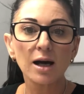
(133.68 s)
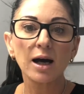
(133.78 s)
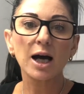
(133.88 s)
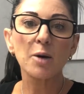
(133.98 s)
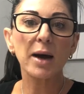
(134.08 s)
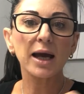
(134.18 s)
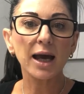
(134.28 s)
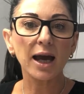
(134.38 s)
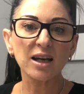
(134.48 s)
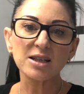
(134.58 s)

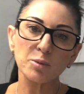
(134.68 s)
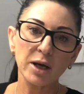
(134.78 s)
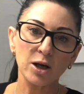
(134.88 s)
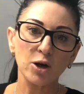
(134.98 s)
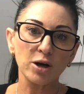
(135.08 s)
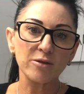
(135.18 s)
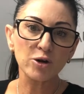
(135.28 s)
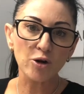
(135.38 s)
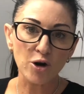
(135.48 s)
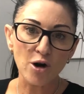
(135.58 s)
again, depending on if
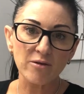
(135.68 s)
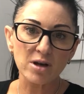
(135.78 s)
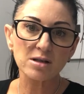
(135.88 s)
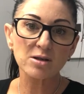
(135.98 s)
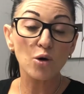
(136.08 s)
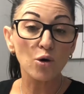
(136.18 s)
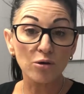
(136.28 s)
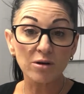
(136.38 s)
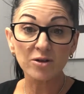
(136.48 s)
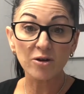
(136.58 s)
you're a novice
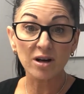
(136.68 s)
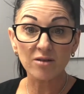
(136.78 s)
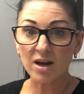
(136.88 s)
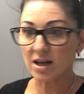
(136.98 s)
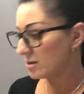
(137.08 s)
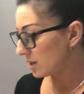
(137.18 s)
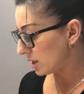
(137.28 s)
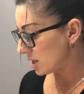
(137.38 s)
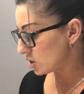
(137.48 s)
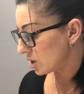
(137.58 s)
or if you're an advanced
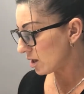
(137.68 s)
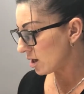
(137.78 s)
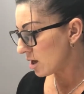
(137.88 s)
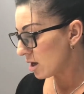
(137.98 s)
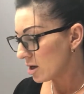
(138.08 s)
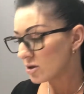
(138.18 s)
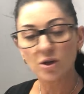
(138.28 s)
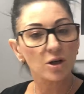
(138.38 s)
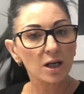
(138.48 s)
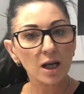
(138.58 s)
technician.
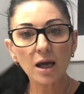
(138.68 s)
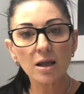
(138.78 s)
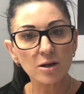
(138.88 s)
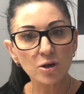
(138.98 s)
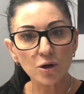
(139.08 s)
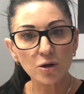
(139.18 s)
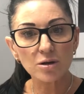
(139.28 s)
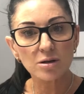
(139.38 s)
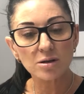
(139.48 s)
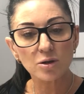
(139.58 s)
So you can either
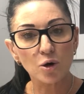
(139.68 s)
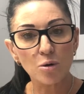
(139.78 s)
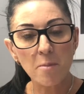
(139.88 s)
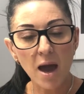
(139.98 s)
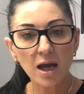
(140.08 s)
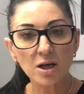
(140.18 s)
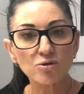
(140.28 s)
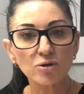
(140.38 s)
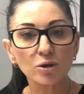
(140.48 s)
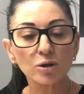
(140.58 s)
use your
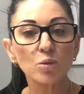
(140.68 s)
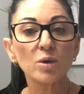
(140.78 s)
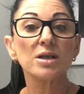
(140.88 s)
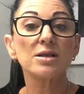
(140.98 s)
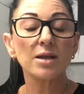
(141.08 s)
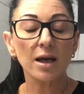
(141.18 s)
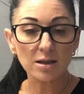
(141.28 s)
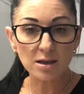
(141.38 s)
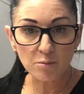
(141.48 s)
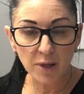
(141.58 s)
mandrel with a
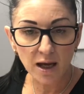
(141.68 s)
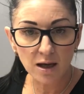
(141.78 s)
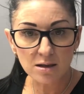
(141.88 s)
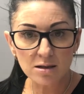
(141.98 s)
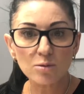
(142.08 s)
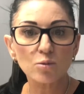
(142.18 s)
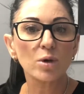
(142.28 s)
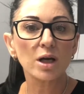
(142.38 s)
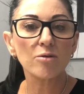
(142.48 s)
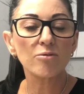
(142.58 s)
sanding band.
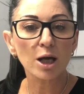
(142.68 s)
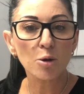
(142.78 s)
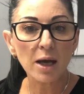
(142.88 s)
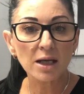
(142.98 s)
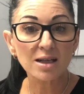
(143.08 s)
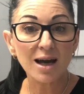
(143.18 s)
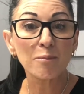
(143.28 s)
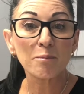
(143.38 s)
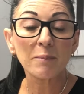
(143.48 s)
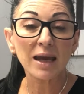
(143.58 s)
We recommend a
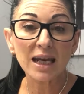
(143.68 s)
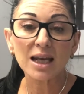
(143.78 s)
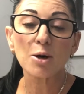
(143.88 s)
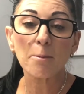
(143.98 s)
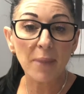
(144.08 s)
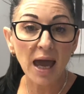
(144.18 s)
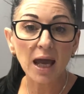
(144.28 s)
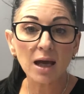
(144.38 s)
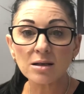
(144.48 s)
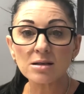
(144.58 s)
medium
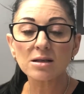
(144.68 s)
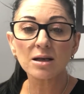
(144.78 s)
band,